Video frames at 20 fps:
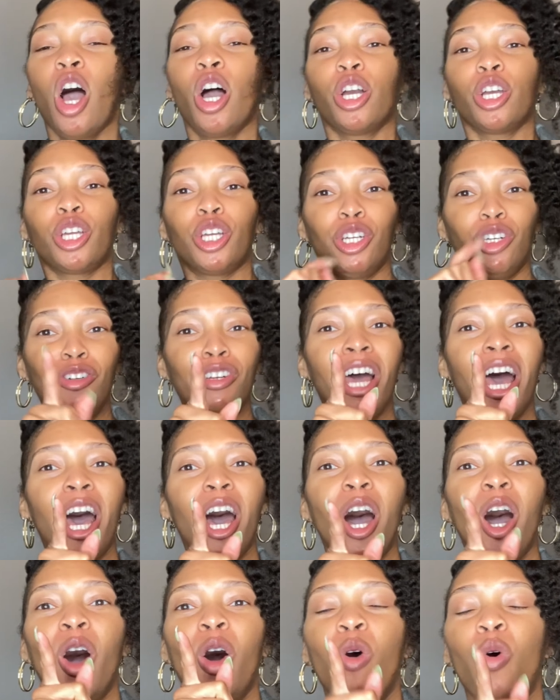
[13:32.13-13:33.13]
you
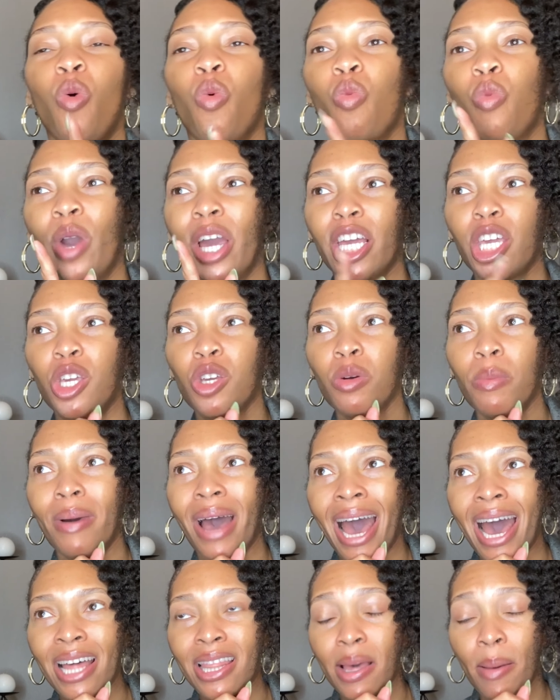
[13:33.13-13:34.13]
know when you
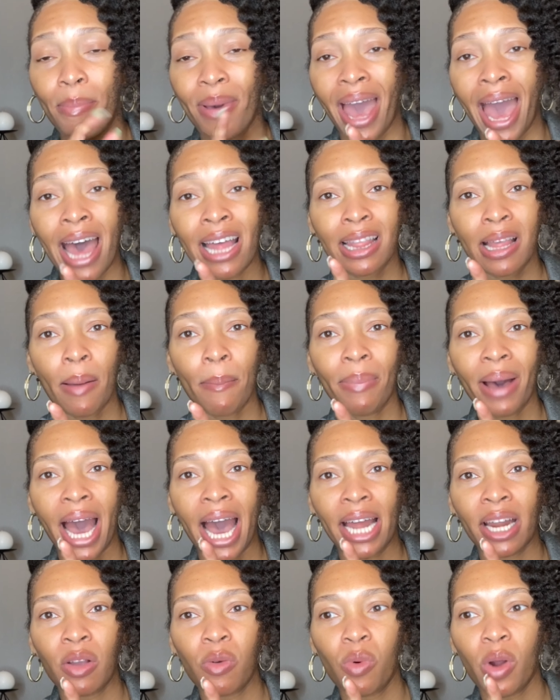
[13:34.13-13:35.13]
buy the Bath and
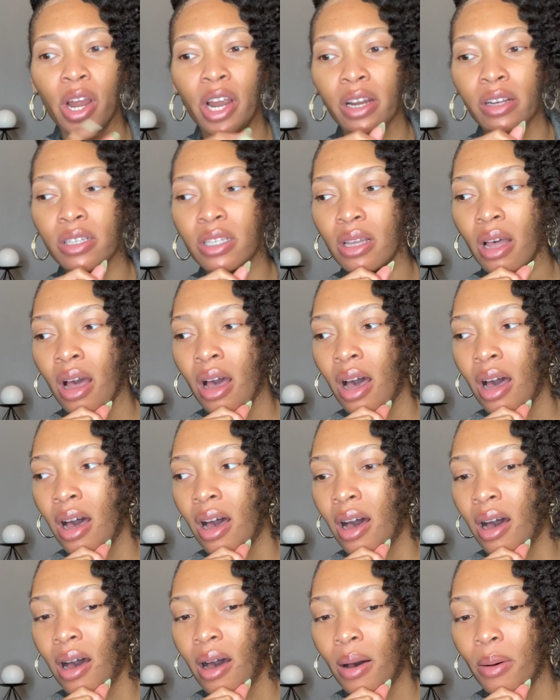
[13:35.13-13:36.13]
Body Works,
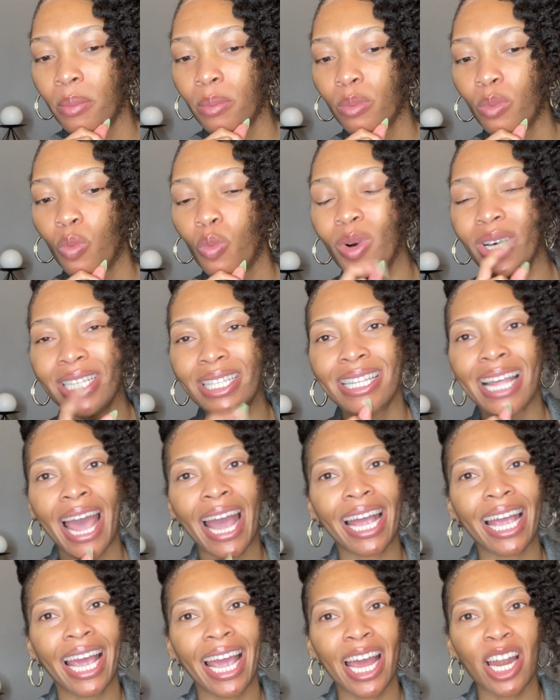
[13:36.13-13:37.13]
what's
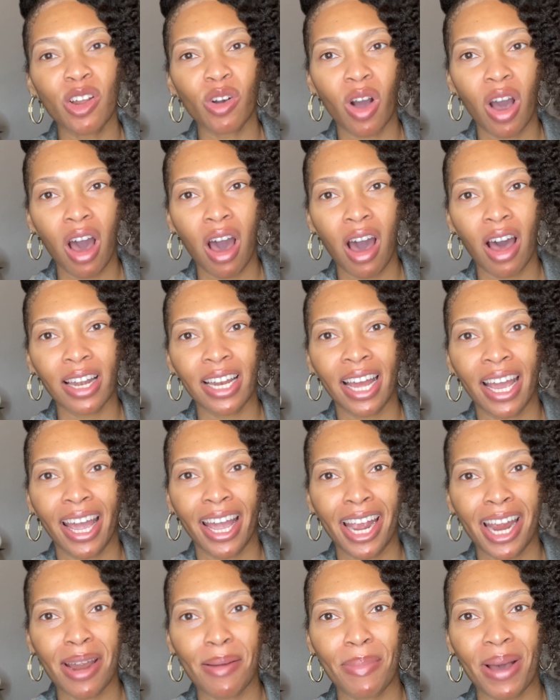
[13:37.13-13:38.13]
that candle called that
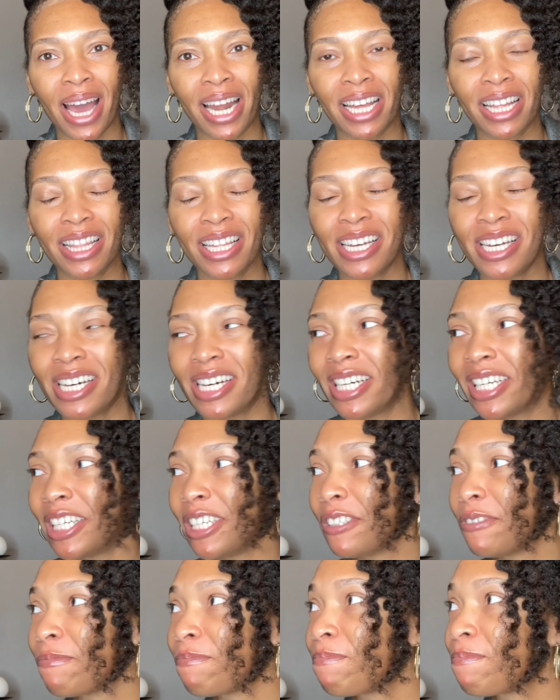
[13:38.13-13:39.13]
everybody
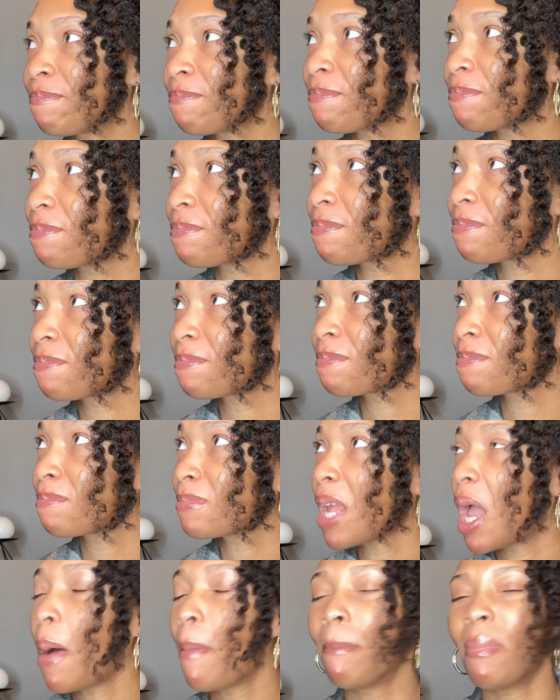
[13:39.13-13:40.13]
love?
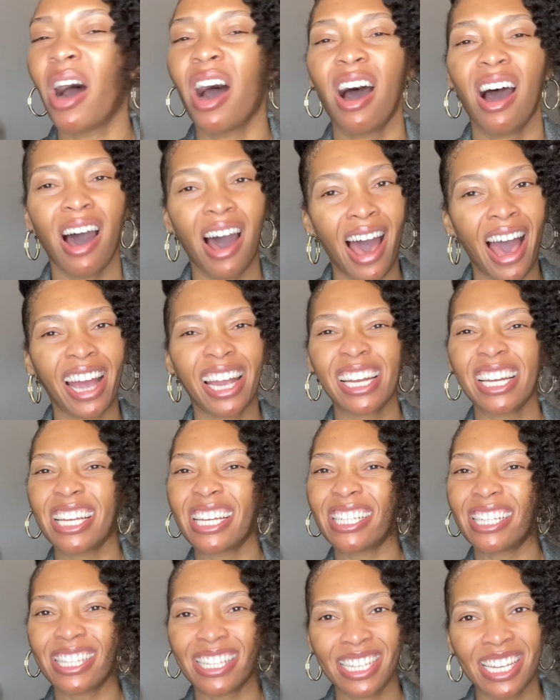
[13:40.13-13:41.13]

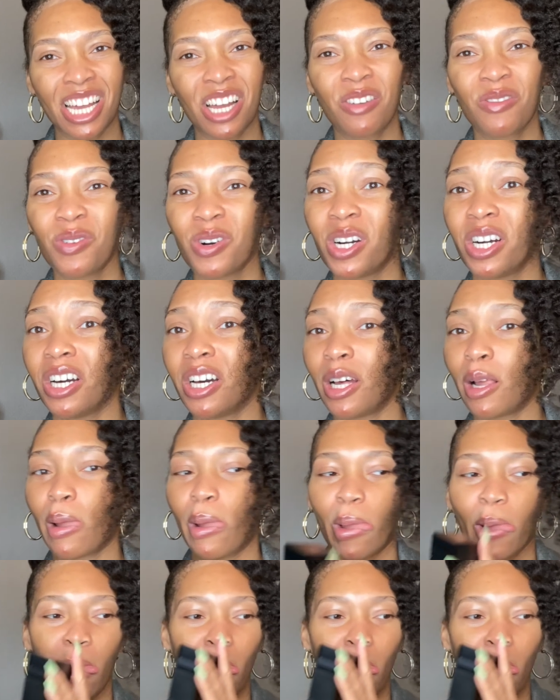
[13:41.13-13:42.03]
Mahogany Teakwood.